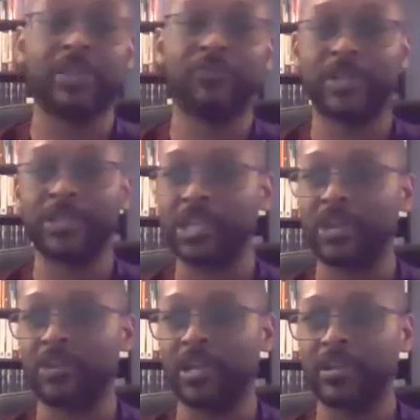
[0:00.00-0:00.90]
in front of the
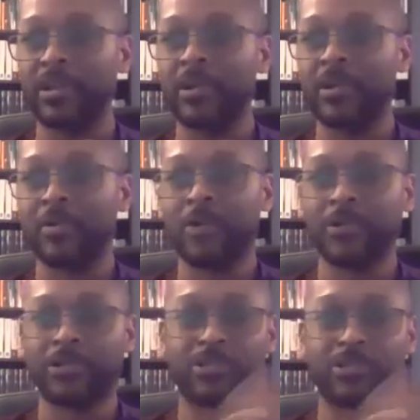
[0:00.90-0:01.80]
chariot, or
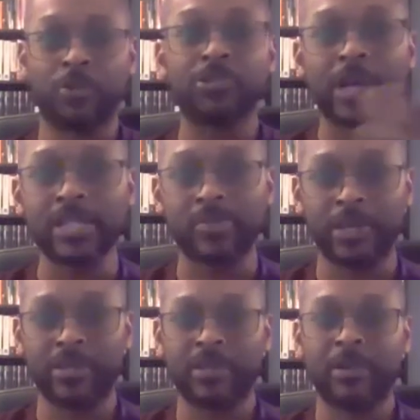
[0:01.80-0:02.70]
to scold your
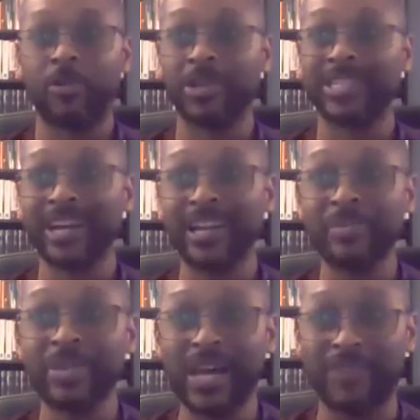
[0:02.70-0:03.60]
husband, or to tell him
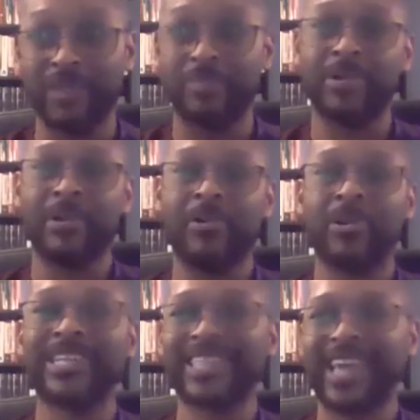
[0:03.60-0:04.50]
you love him, or
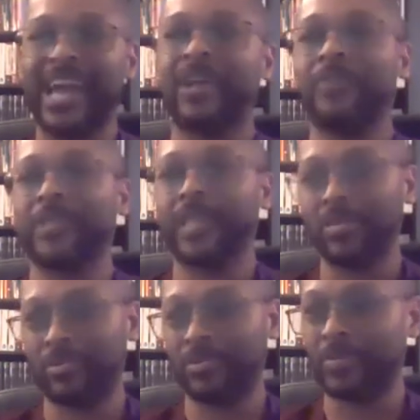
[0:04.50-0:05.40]
to get the cat off the
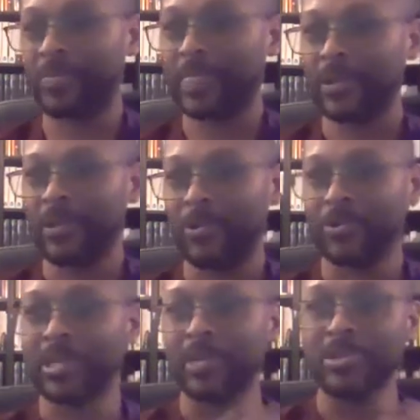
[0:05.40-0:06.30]
table, or
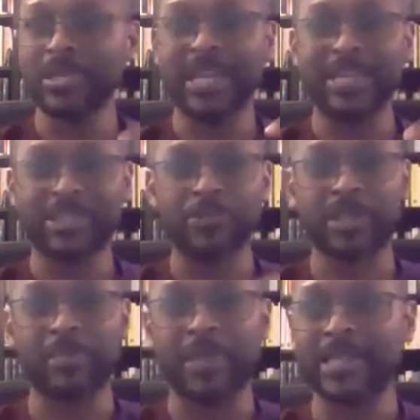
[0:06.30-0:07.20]
to communicate terse
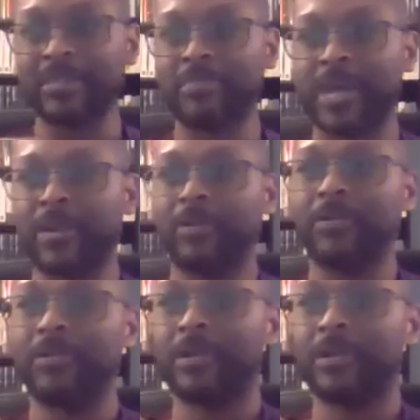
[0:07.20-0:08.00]
commands in battle,